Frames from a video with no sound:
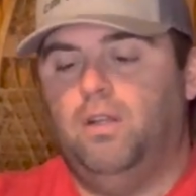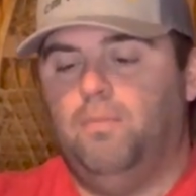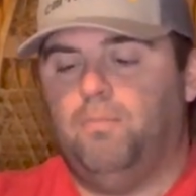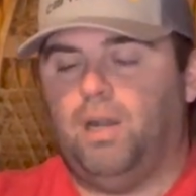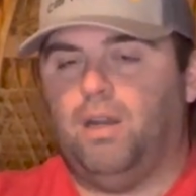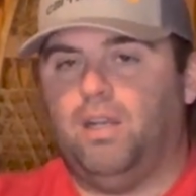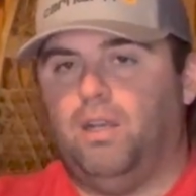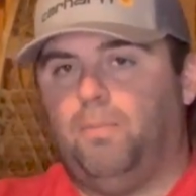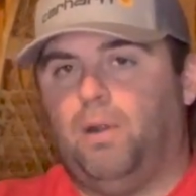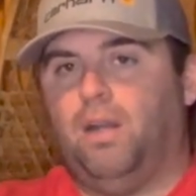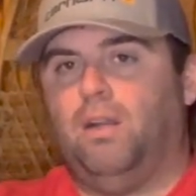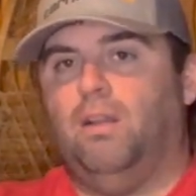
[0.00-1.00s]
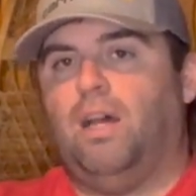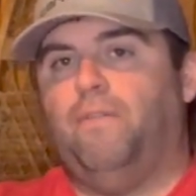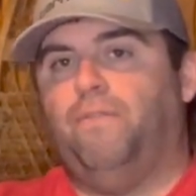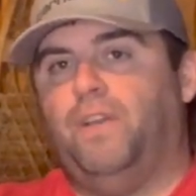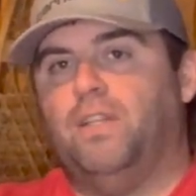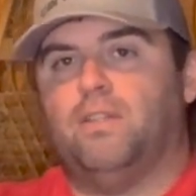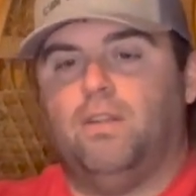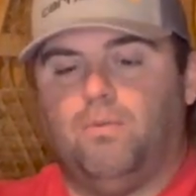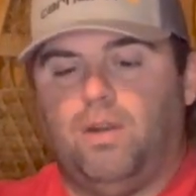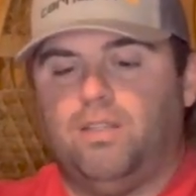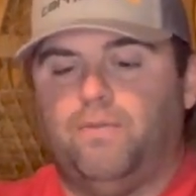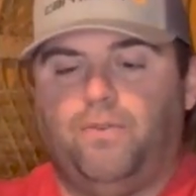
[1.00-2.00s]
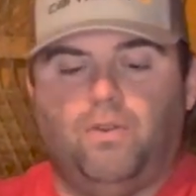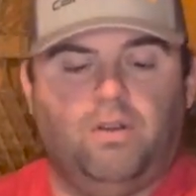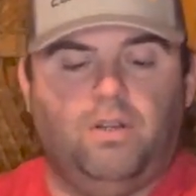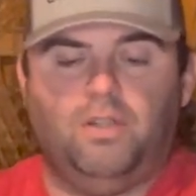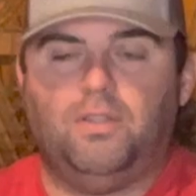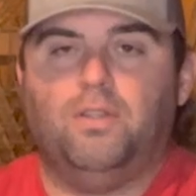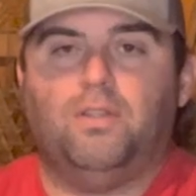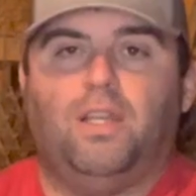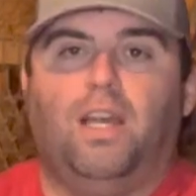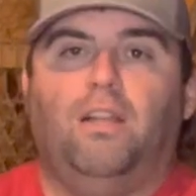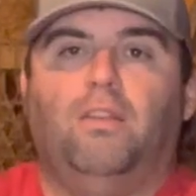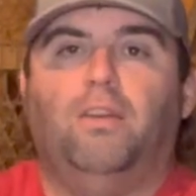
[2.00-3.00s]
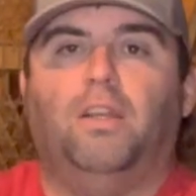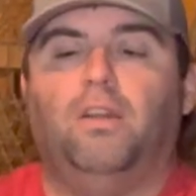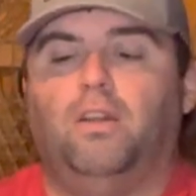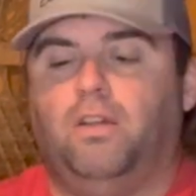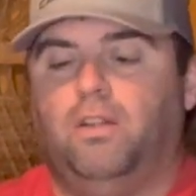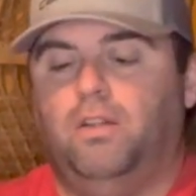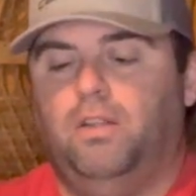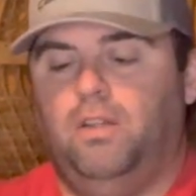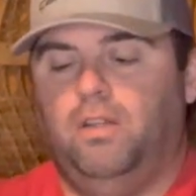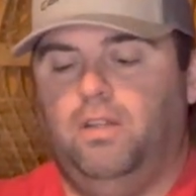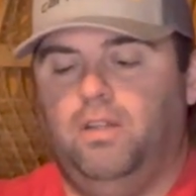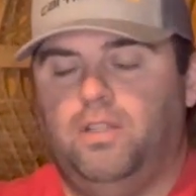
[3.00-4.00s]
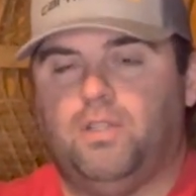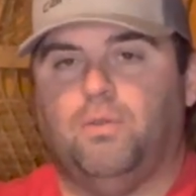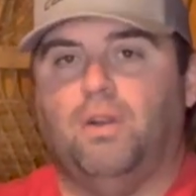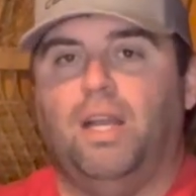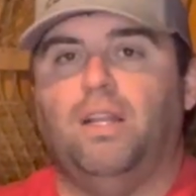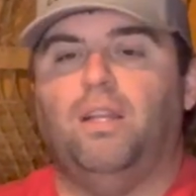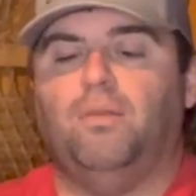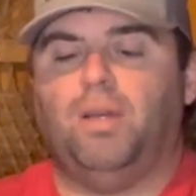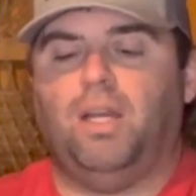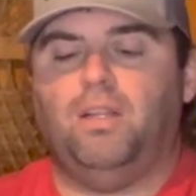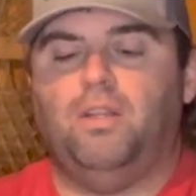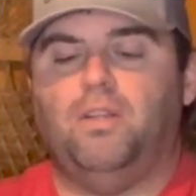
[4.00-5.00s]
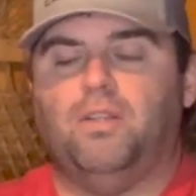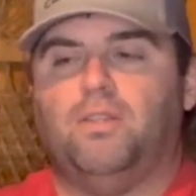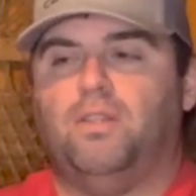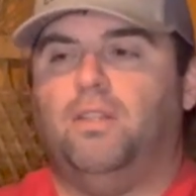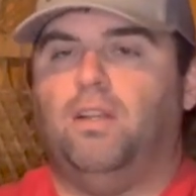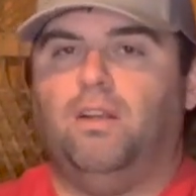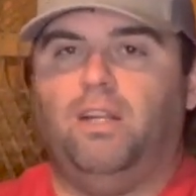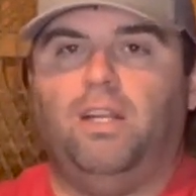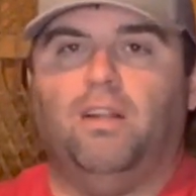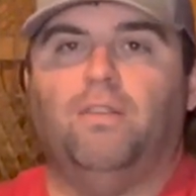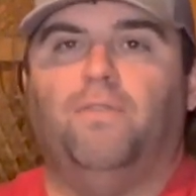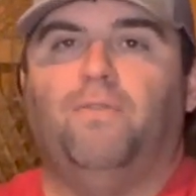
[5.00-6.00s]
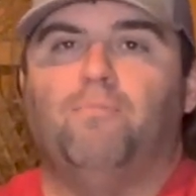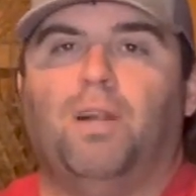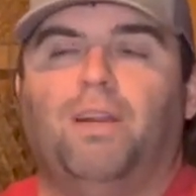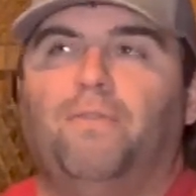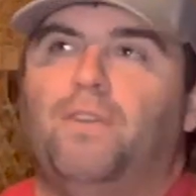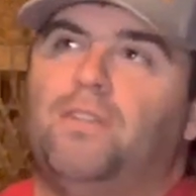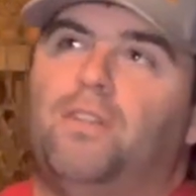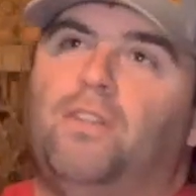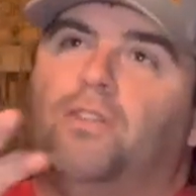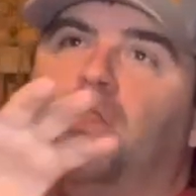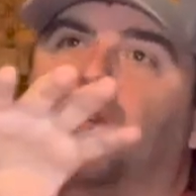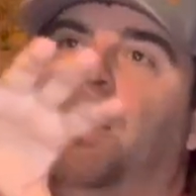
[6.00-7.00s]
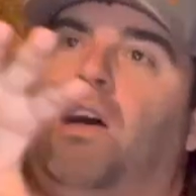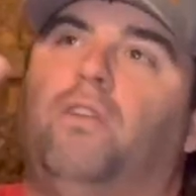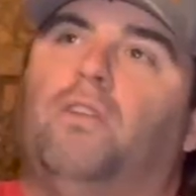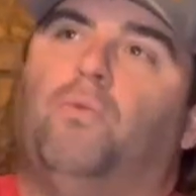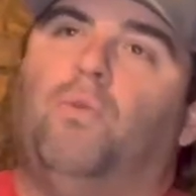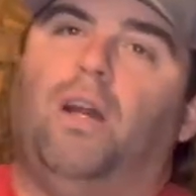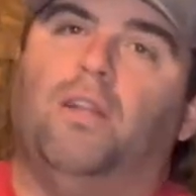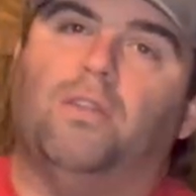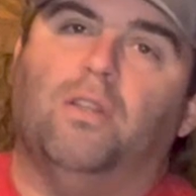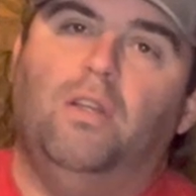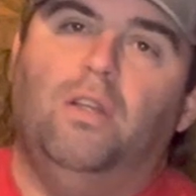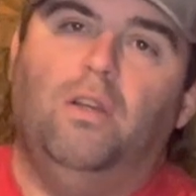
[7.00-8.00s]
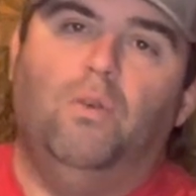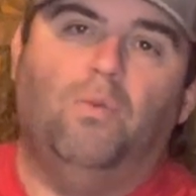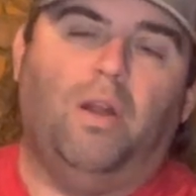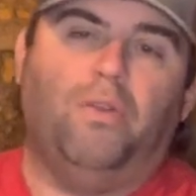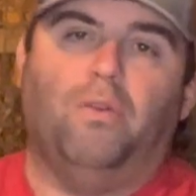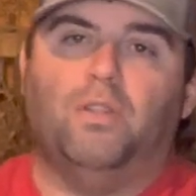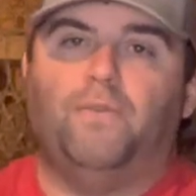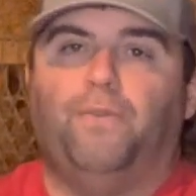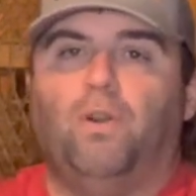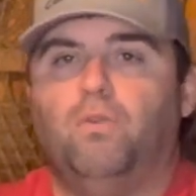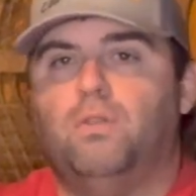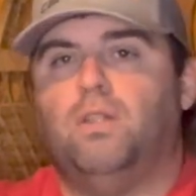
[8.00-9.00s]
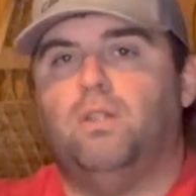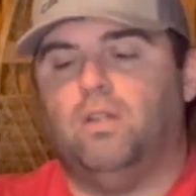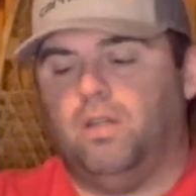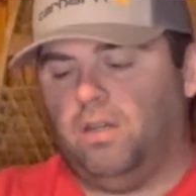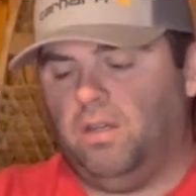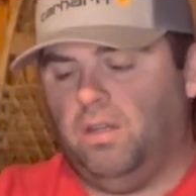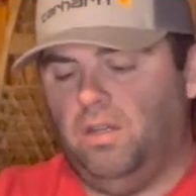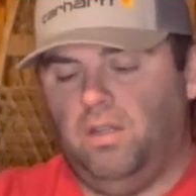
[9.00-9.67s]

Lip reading: park in the parking lot facing the reservoir, and it's just kind of like a serenity, man. You just sit there, eat your breakfast, and just look out at the res, whether it's frozen or